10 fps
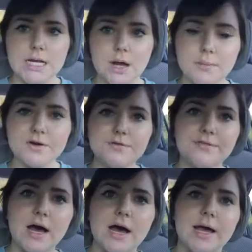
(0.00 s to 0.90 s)
Number
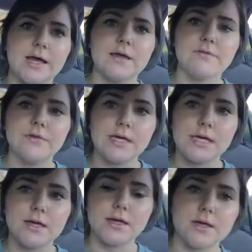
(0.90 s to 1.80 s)
five
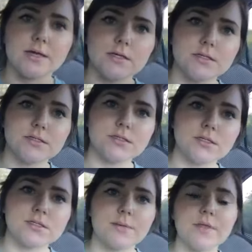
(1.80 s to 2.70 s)
is
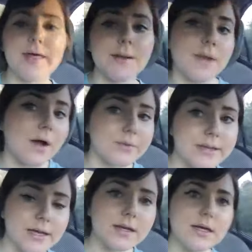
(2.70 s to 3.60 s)
something that I'm not
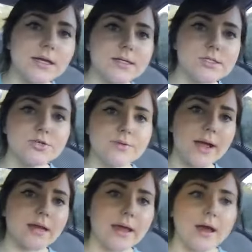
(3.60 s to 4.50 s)
really gonna get into
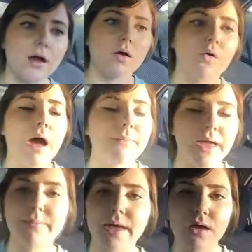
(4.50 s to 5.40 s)
right now. I
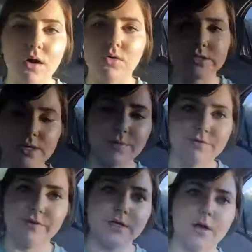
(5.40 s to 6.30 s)
may make a whole
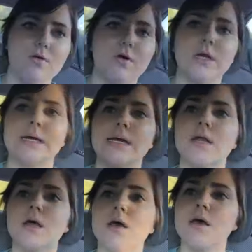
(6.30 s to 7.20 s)
separate video on it
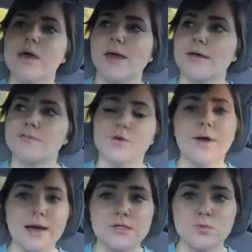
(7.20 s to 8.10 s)
if you
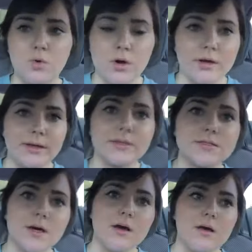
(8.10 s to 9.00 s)
guys
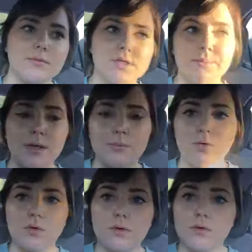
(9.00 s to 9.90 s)
want. Some
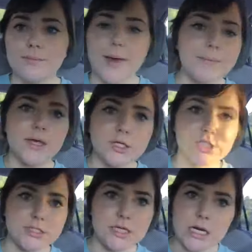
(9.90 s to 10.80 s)
people may be
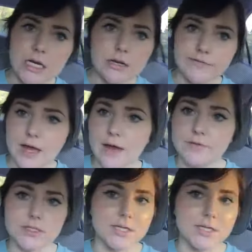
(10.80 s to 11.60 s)
interested in it if they have the